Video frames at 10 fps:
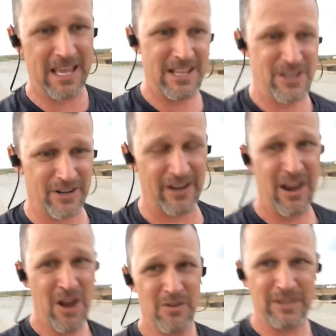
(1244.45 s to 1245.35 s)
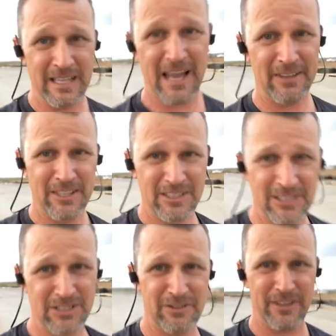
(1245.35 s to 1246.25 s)
you're really healthy just because you're
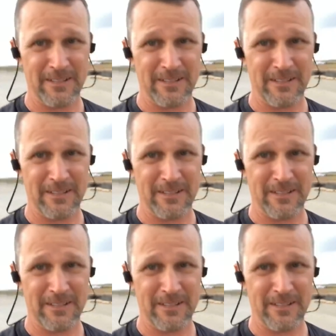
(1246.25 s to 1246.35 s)
fit.